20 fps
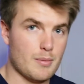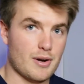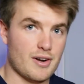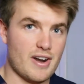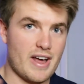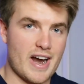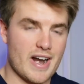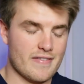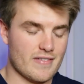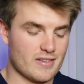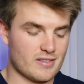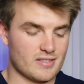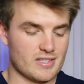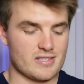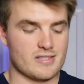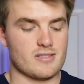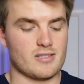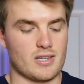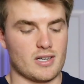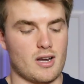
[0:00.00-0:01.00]
number 9 on this
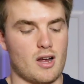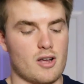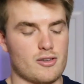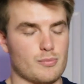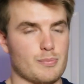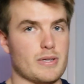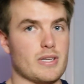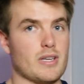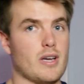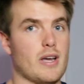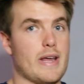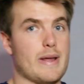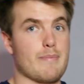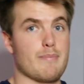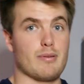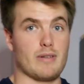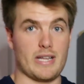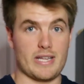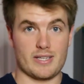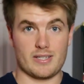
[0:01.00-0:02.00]
list is going to also be a
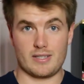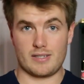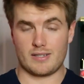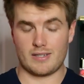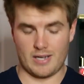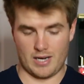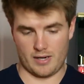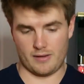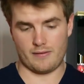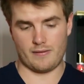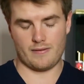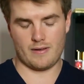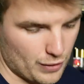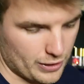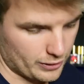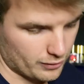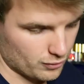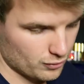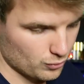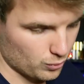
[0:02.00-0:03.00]
blanket kind of a
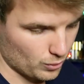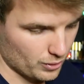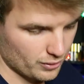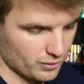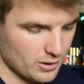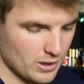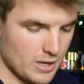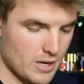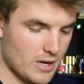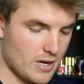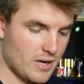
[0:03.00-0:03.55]
fragrance choice.